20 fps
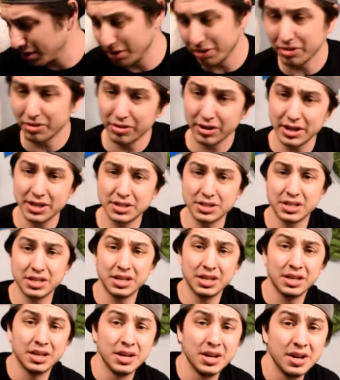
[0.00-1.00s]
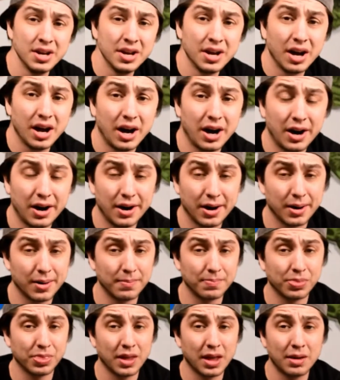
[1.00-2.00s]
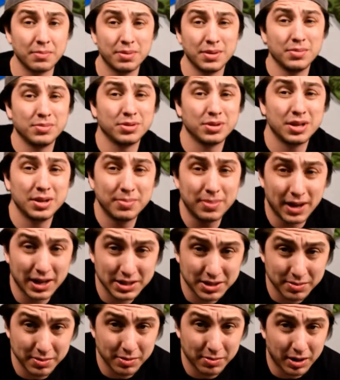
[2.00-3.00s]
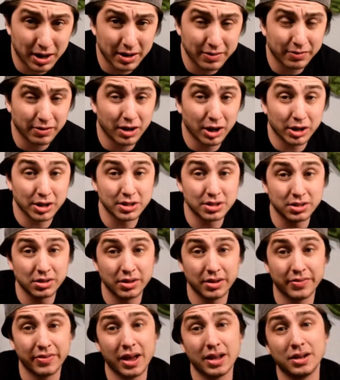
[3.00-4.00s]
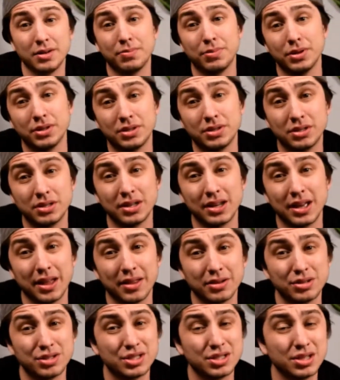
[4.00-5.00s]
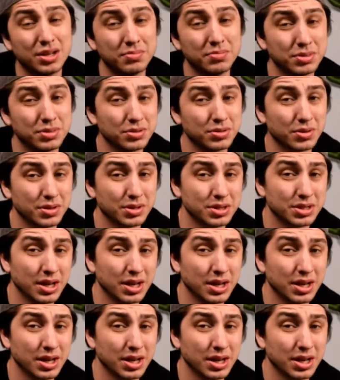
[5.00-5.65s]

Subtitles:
a little crazy, and people keep asking me why I'm vlogging, so I've had to put together some sort of